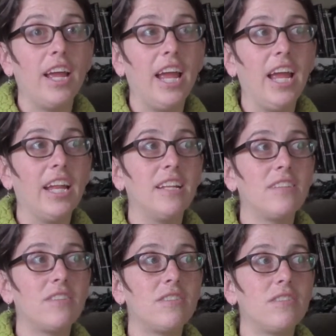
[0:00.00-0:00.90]
and
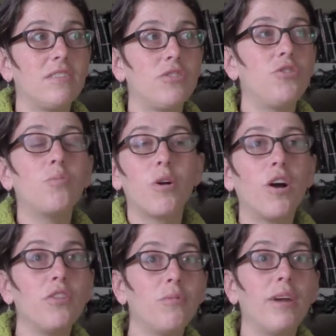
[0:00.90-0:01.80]
it's super
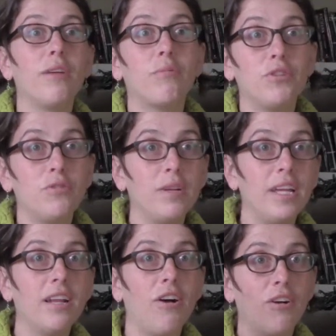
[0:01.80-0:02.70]
hard the way that we're doing
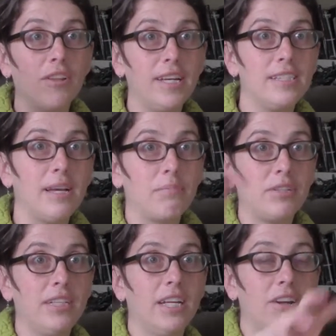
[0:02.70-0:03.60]
it all like
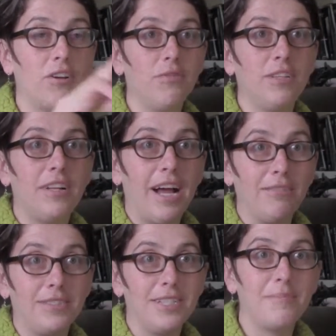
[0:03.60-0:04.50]
separately in our own little
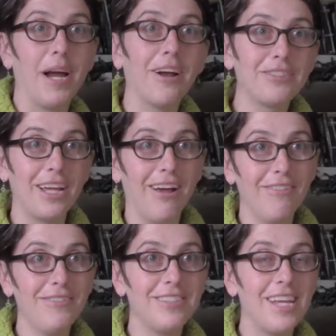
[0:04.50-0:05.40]
houses by
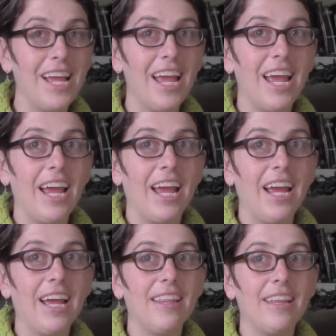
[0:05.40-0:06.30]
ourselves.
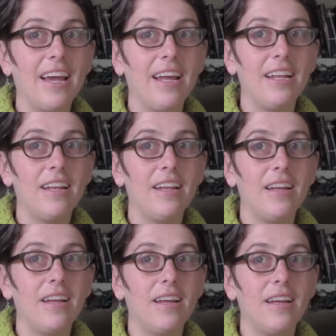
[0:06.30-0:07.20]
And that,
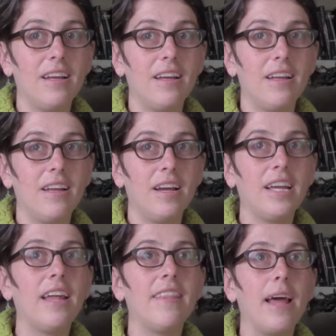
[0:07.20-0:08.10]

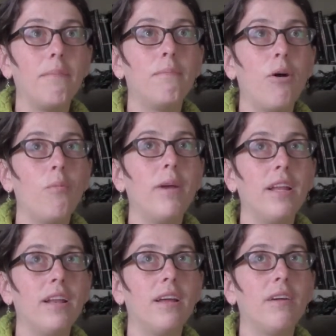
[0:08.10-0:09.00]
again, that
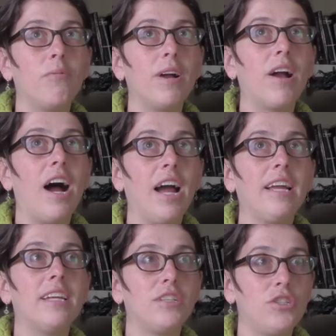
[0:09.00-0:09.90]
moment where I
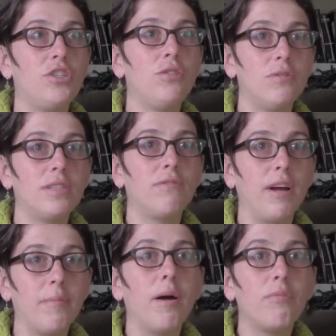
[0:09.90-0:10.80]
get to choose if
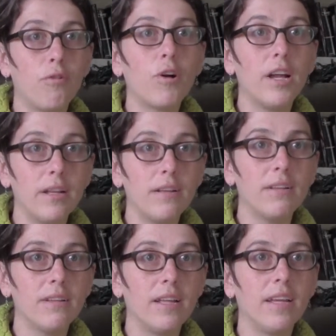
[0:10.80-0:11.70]
I'm up for it.
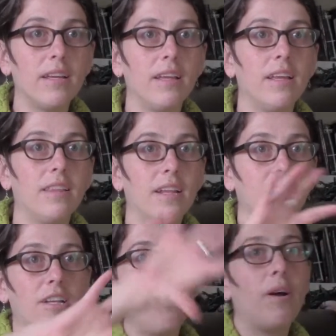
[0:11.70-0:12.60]
Like that I
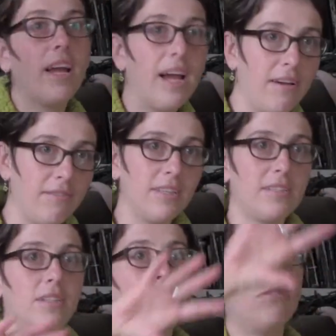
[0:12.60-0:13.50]
know I have
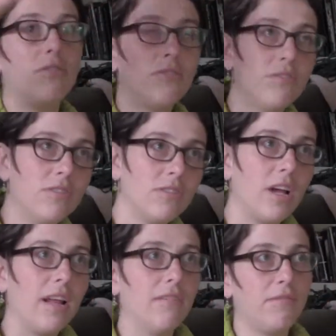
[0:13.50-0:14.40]
this little
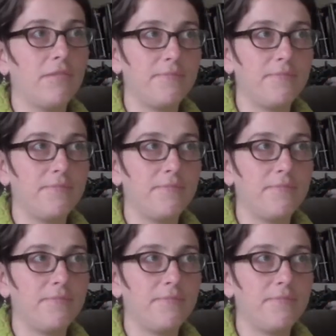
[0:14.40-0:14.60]
kind of,